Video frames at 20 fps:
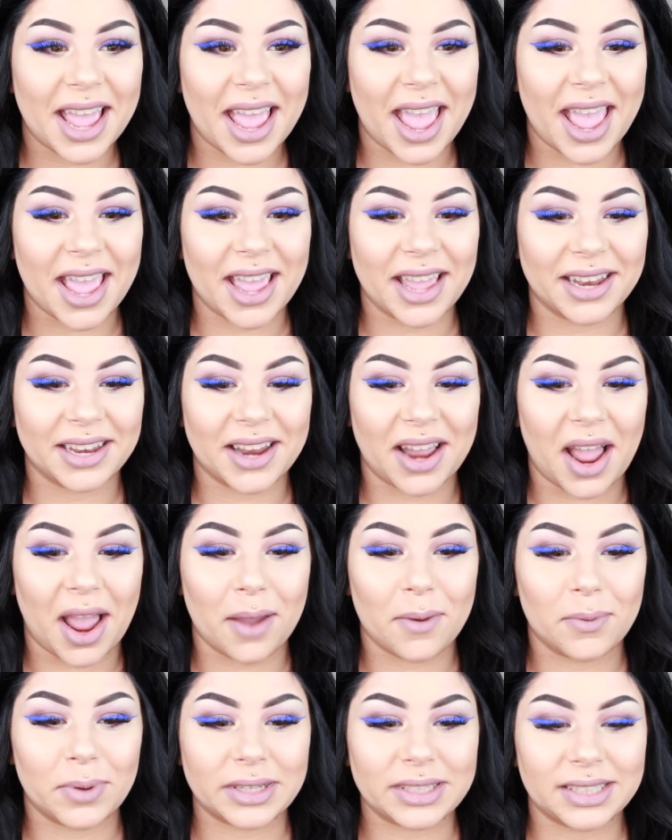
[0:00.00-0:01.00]
and
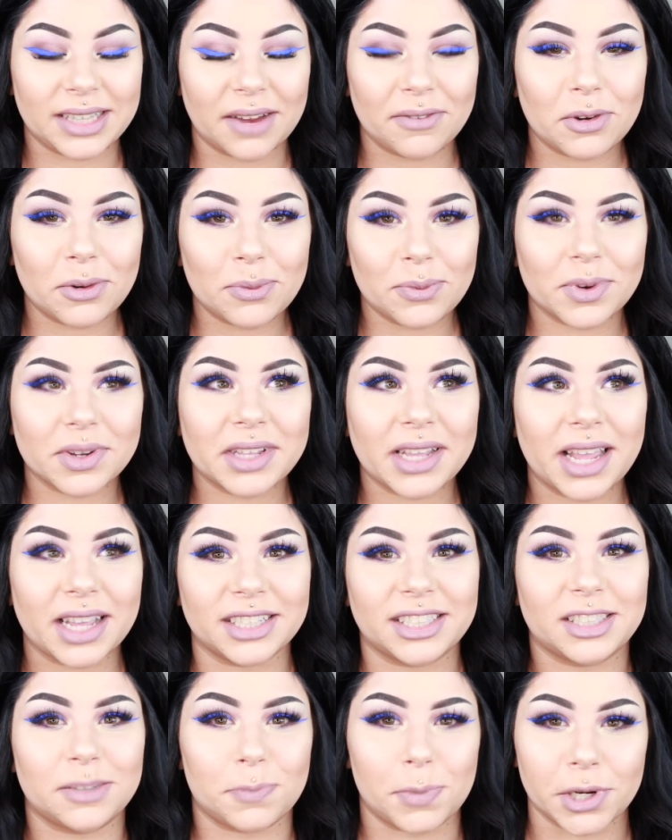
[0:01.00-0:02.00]
I was never really a
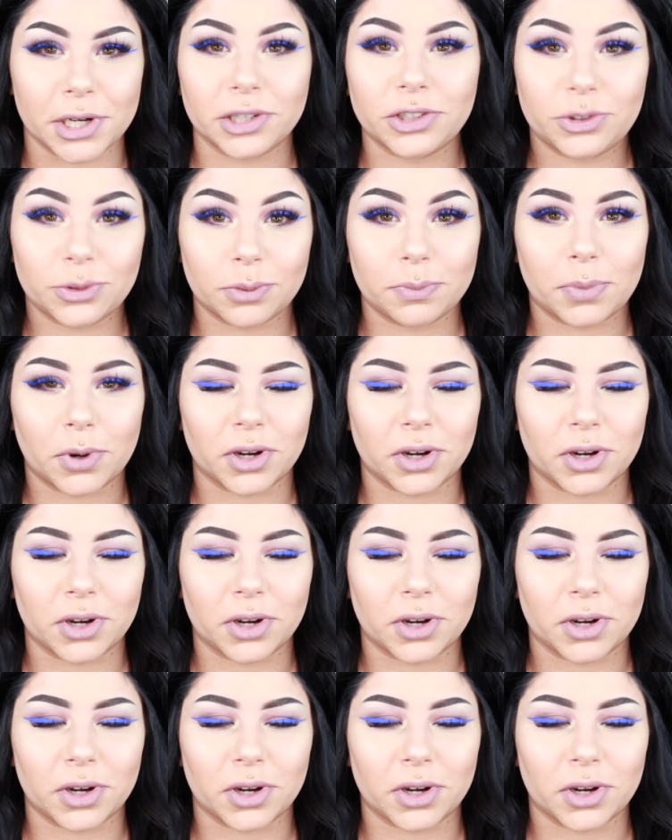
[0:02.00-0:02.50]
spiritual